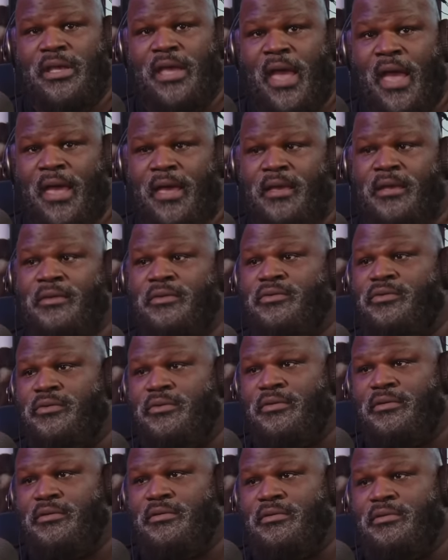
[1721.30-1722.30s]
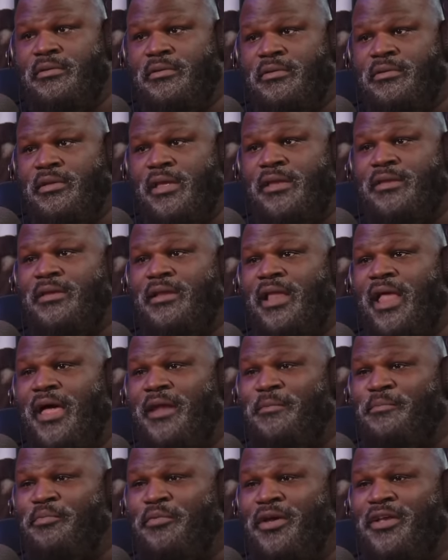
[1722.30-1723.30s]
Yikes. That's a lot
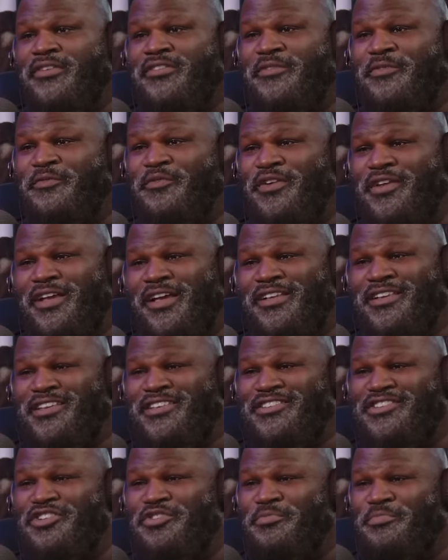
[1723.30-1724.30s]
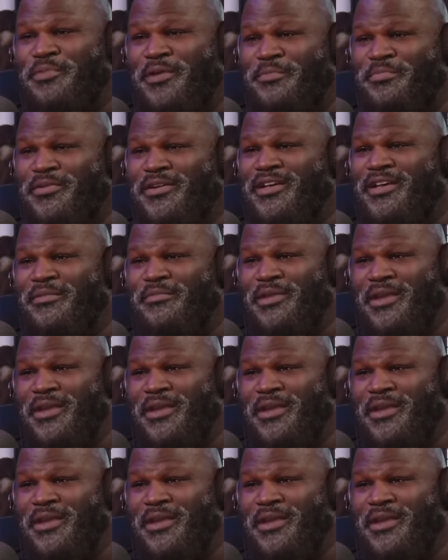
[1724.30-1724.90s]
of pressure for all these new people coming